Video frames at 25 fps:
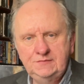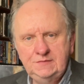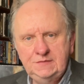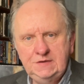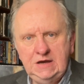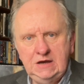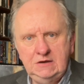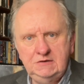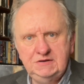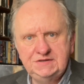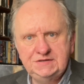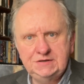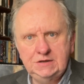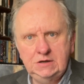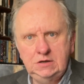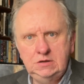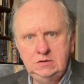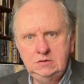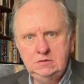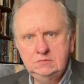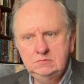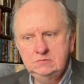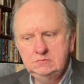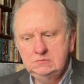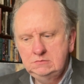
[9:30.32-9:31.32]
hit return,
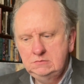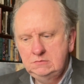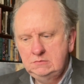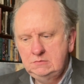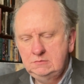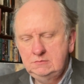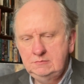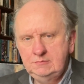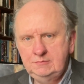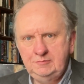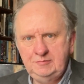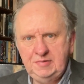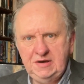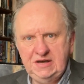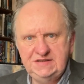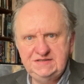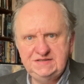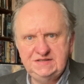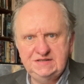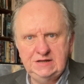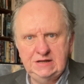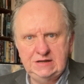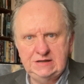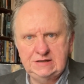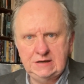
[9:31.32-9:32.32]
paste
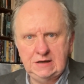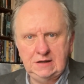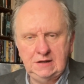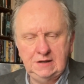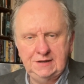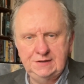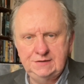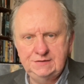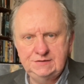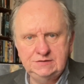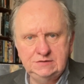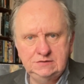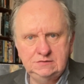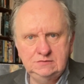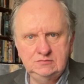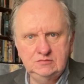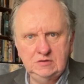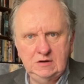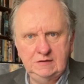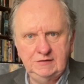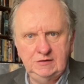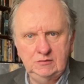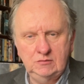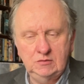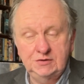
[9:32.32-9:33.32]
the detail into
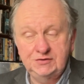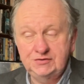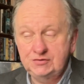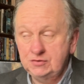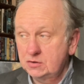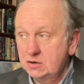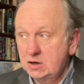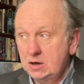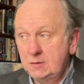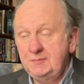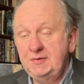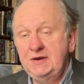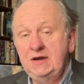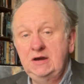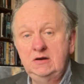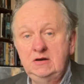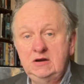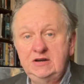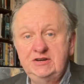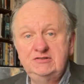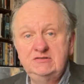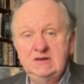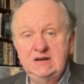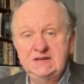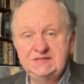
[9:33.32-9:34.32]
wherever you want, or copy her
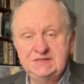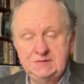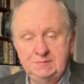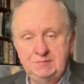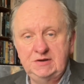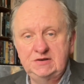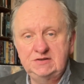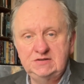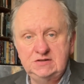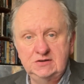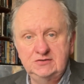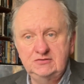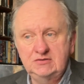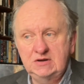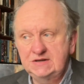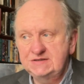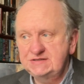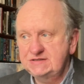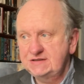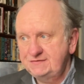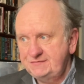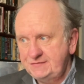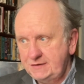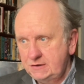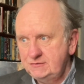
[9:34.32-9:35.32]
address, a postal
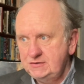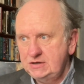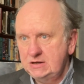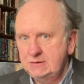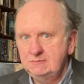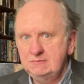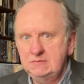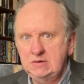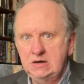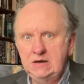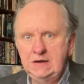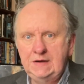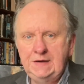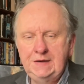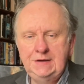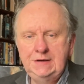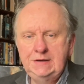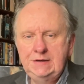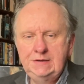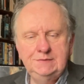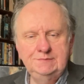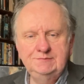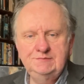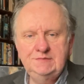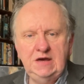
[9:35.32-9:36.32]
address, a phone number,
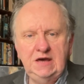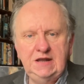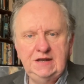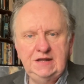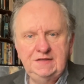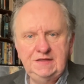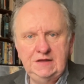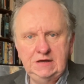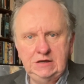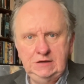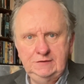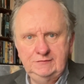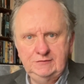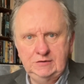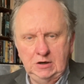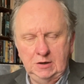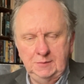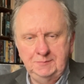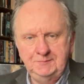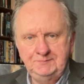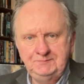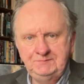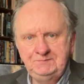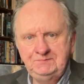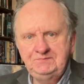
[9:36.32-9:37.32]
anything you've
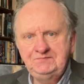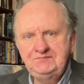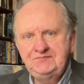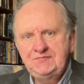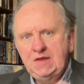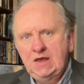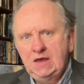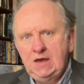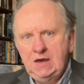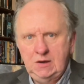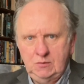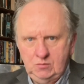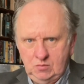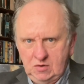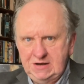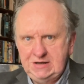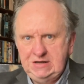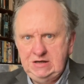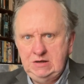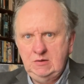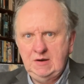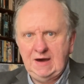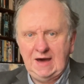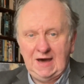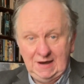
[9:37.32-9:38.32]
got. And when
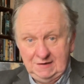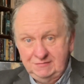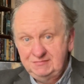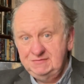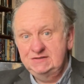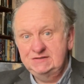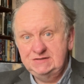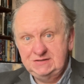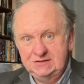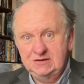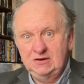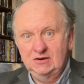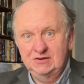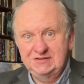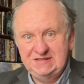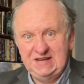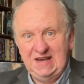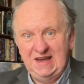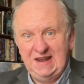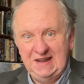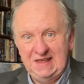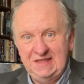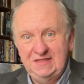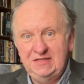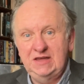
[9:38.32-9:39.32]
you haven't got
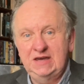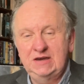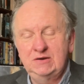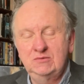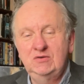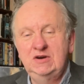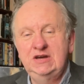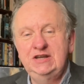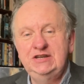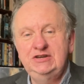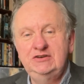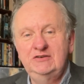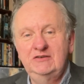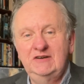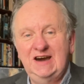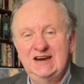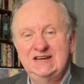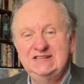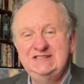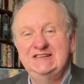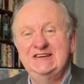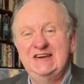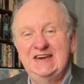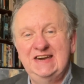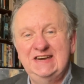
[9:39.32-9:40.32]
anything, when you're
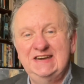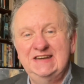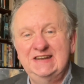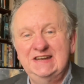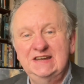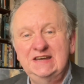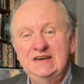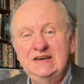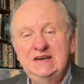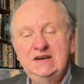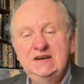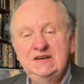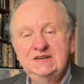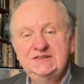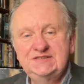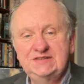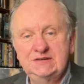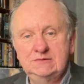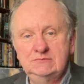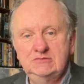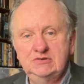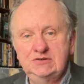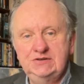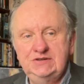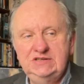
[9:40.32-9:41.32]
adding in
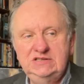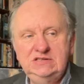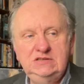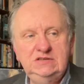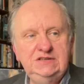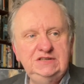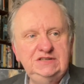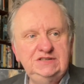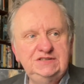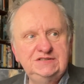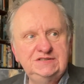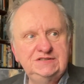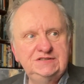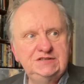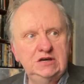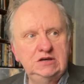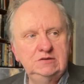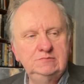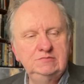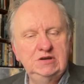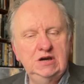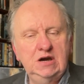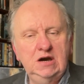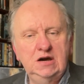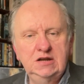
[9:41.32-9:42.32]
someone new, you just
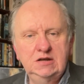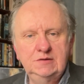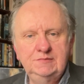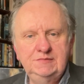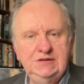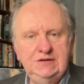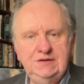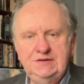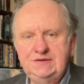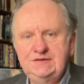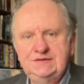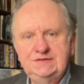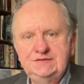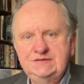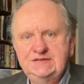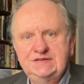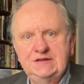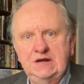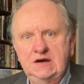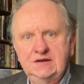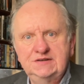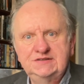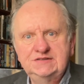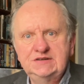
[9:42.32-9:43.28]
open Cardhop and you start